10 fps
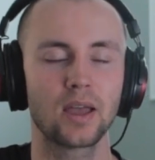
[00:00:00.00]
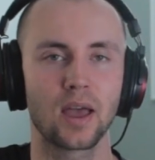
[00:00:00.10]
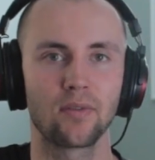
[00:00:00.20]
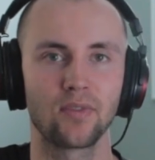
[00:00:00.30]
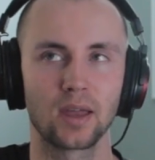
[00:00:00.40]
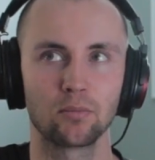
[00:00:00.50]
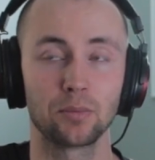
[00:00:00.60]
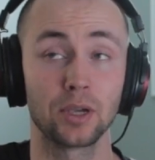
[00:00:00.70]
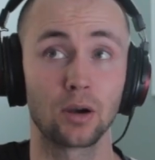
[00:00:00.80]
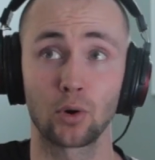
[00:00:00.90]
and then
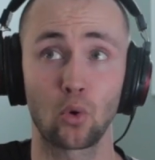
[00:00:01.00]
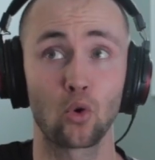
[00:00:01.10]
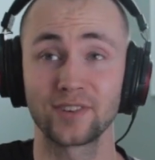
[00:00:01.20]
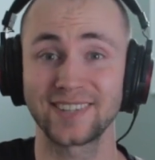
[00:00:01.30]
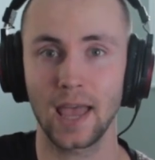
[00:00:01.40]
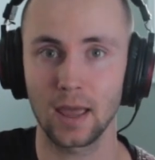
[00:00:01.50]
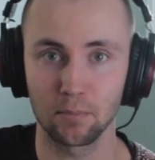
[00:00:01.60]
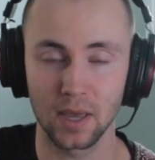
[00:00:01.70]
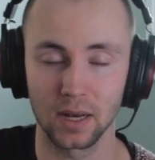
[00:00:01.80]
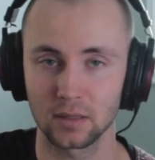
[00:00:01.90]
maybe I record
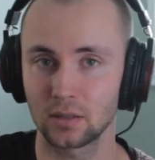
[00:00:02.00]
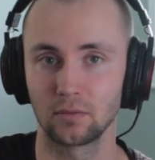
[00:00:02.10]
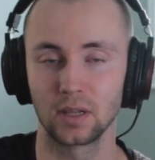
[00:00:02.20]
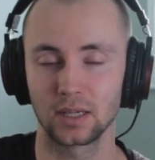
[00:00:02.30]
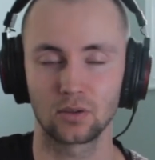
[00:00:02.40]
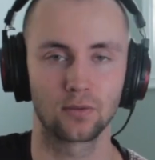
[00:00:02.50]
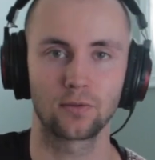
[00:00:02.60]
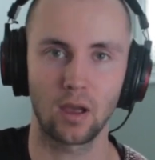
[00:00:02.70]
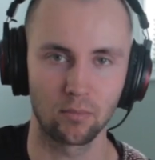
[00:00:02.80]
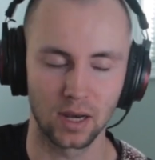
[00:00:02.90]
10 minutes of licks or
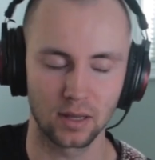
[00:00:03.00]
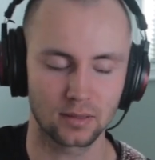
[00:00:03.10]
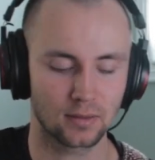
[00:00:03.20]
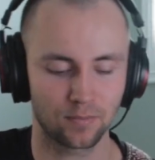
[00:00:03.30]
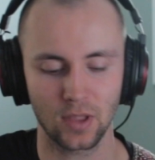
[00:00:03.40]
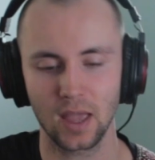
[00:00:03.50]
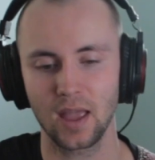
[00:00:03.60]
5 minutes,